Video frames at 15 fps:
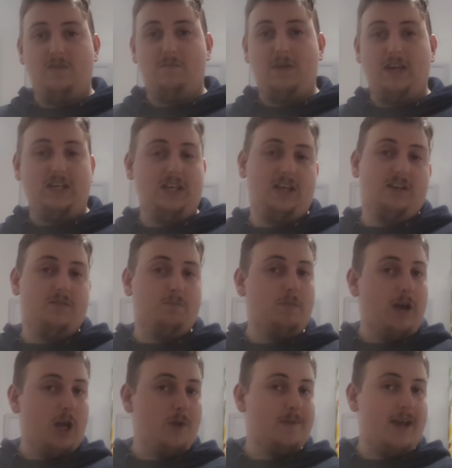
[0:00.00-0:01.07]
Meaning
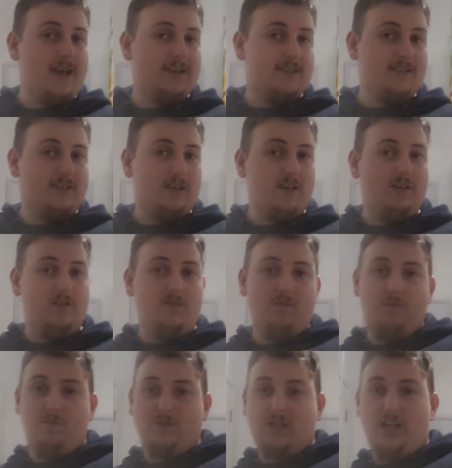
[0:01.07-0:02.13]
biomass,
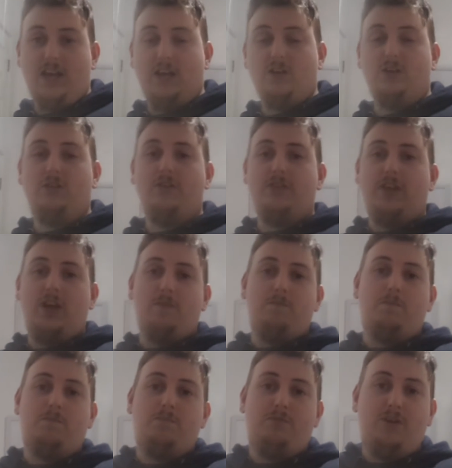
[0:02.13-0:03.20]
tidal, they are
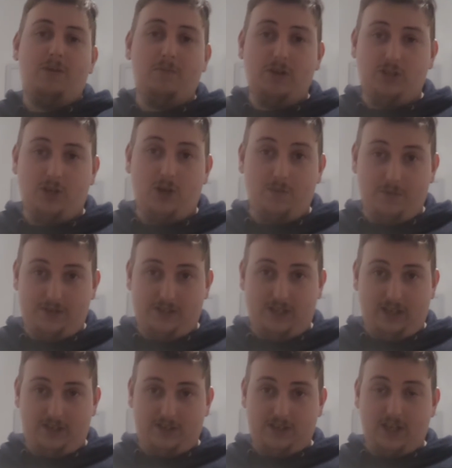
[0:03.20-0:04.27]
pretty much
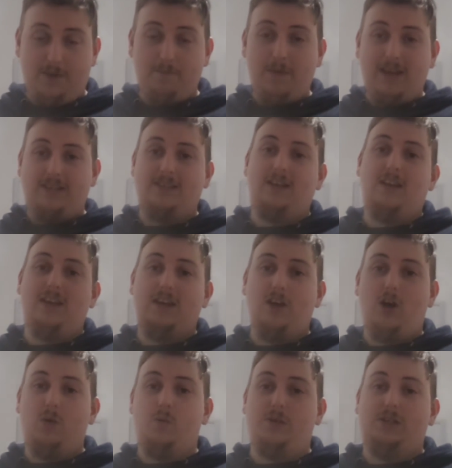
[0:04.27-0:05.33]
opposites. They are basically
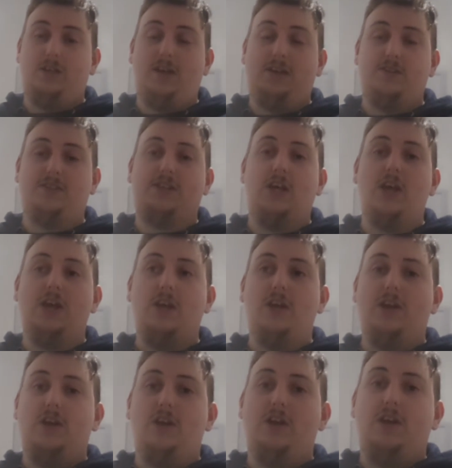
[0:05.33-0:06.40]
opposites.
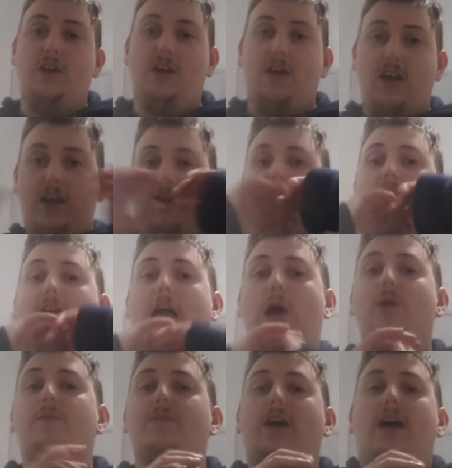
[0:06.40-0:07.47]

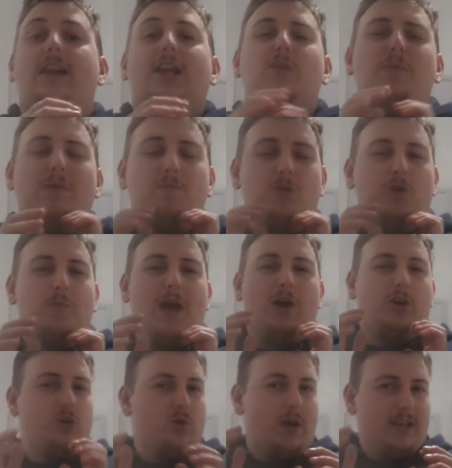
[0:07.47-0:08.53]
However, a little bit more
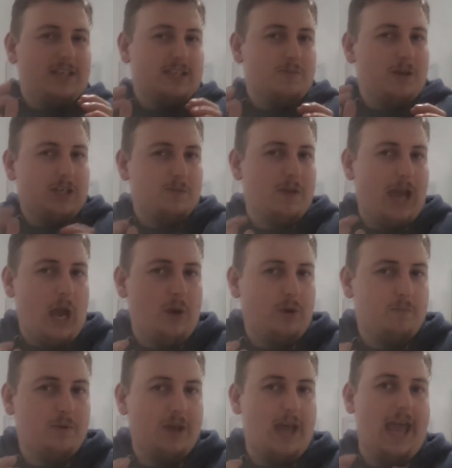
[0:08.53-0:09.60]
power, twice as much power
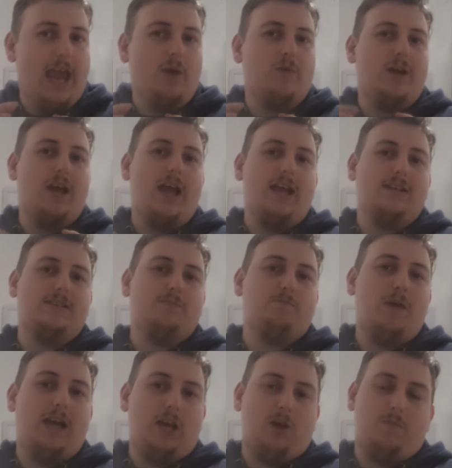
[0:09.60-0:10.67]
per area as
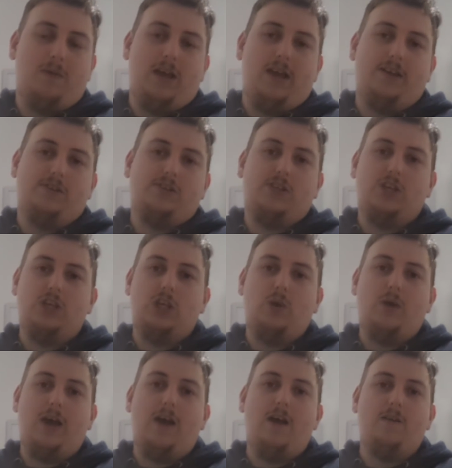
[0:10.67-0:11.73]
biomass,
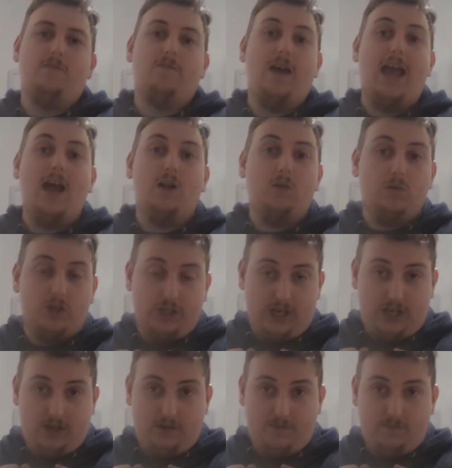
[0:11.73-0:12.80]
you have
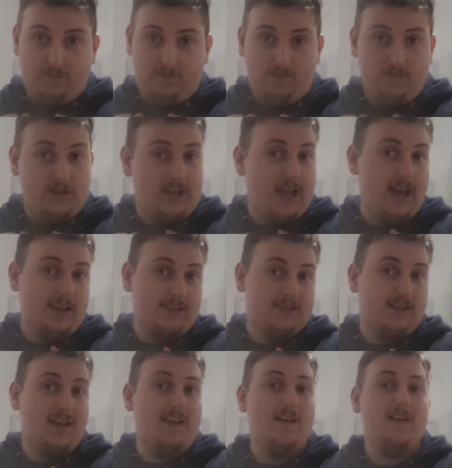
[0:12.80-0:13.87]
algae.
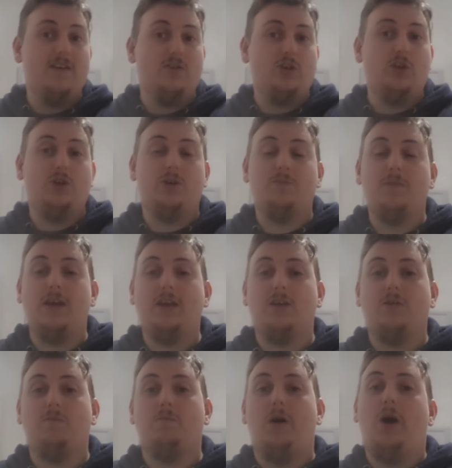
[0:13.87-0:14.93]
Yes, you can
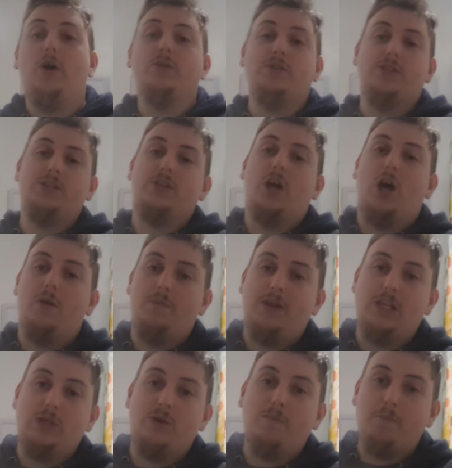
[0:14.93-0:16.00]
make pond scum
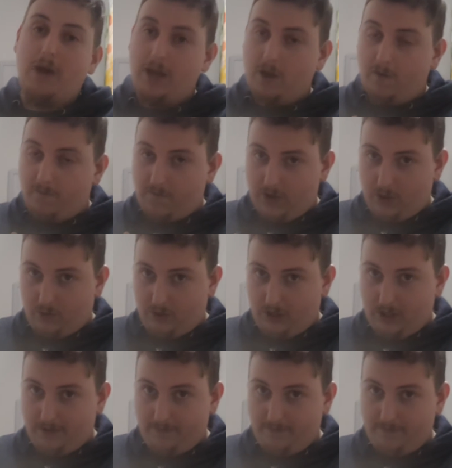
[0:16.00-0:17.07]
into a biofuel.